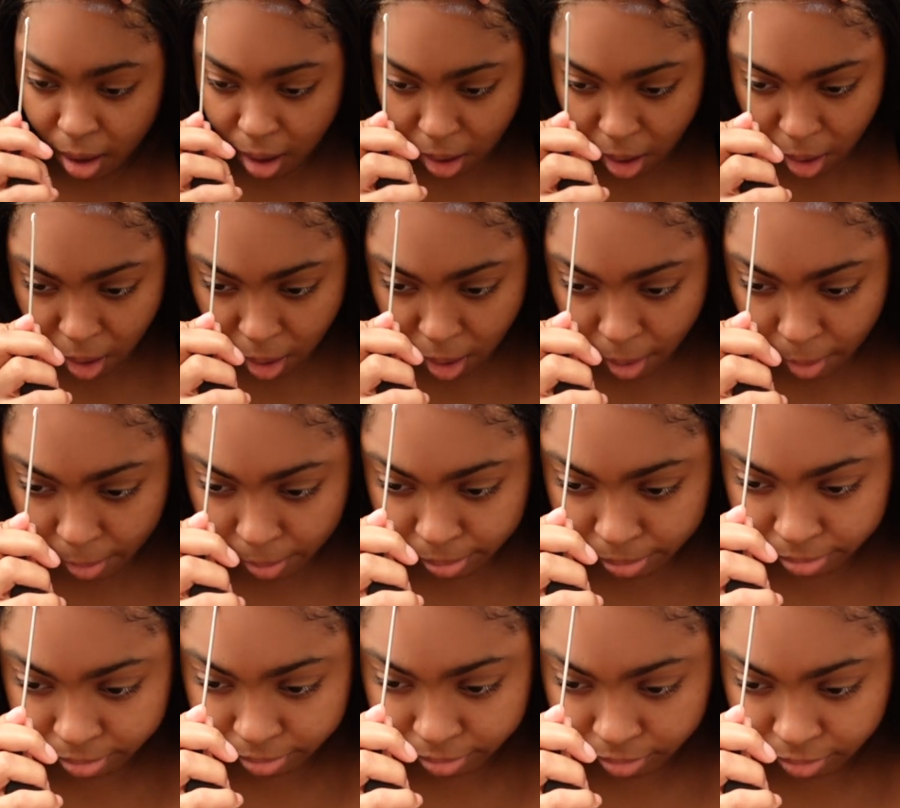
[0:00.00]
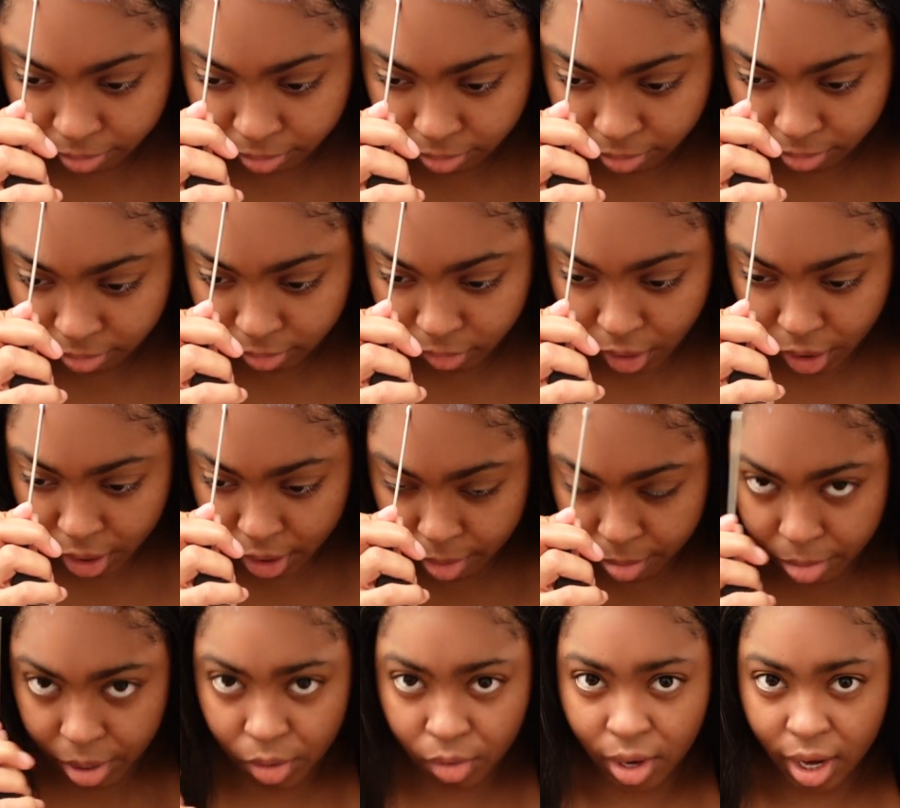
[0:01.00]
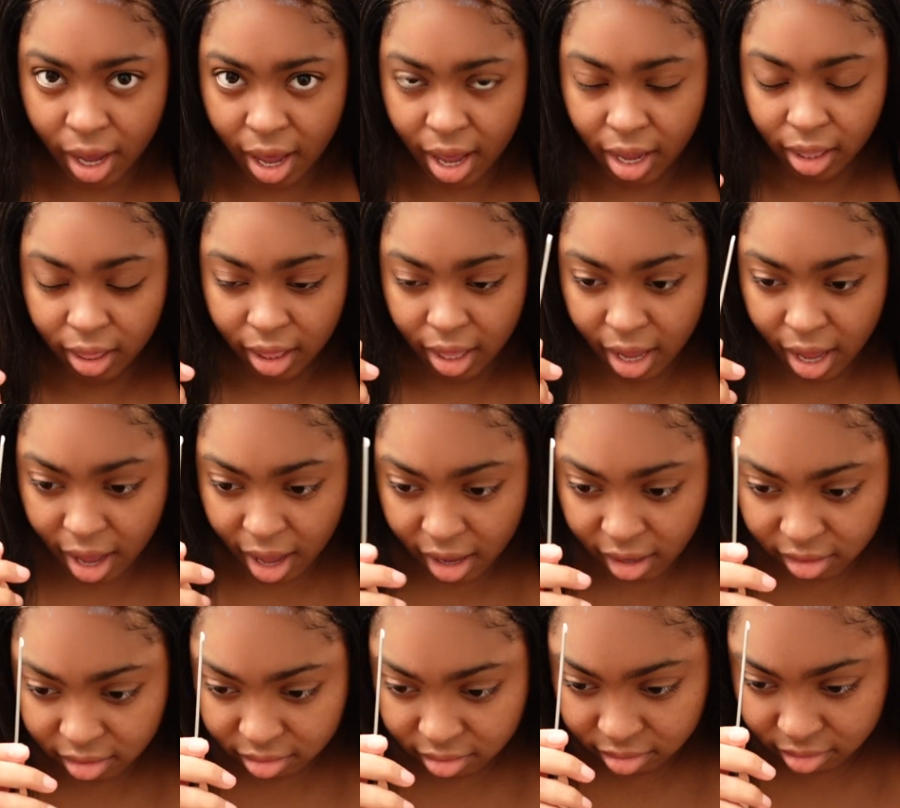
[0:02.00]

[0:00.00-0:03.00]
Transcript: um communicate that